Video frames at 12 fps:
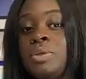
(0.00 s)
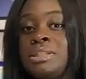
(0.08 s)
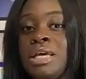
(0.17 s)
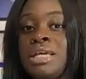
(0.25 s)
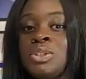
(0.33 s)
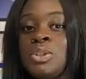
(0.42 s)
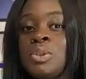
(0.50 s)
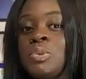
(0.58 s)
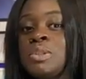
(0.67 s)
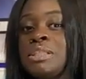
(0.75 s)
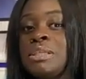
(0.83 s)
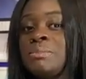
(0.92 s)
We tend
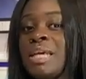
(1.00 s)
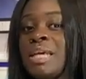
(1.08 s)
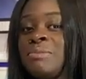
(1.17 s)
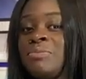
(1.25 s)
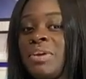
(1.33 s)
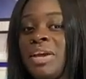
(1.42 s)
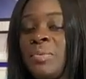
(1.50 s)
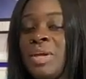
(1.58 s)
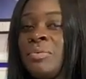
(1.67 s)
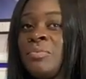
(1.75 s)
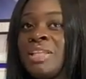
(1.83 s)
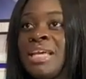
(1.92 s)
to sometimes forget. We
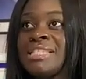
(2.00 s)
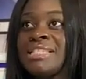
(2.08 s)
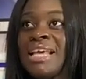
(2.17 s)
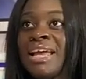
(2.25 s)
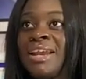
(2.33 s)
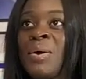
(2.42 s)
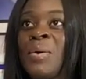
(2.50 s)
get really excited.